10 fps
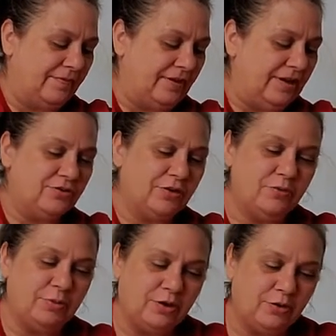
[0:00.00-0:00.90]
He drove
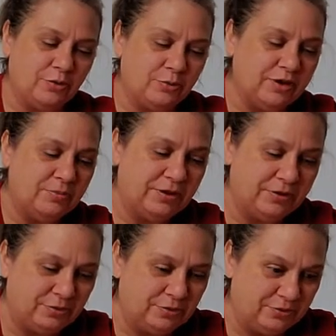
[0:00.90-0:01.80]
me all the way to
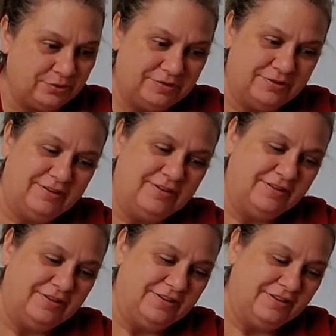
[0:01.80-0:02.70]
Pearable
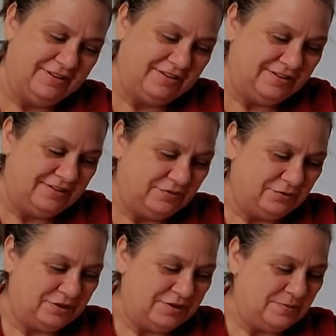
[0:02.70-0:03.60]
for
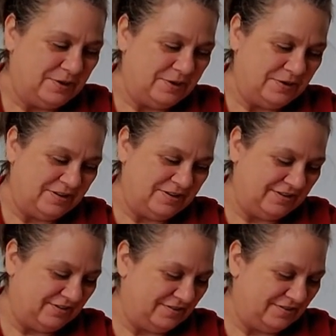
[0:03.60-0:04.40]
these berries.